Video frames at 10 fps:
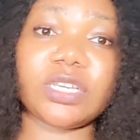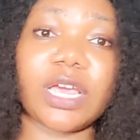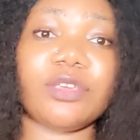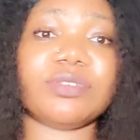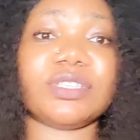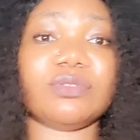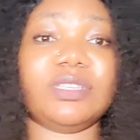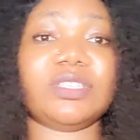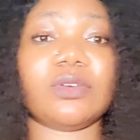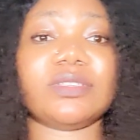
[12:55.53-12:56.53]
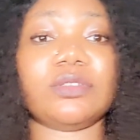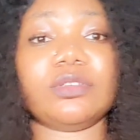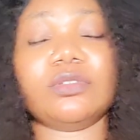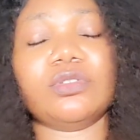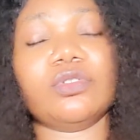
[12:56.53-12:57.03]
and use it to detox.
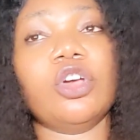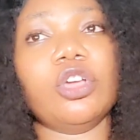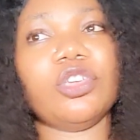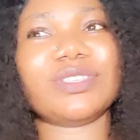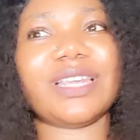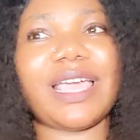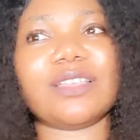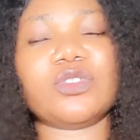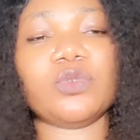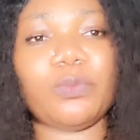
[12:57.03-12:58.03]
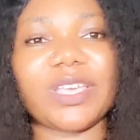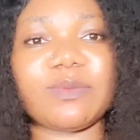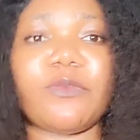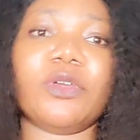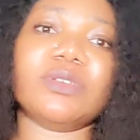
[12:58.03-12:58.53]
Use it like 2 weeks
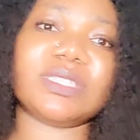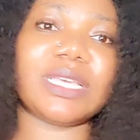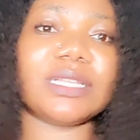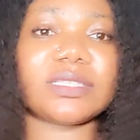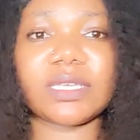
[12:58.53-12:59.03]
before you start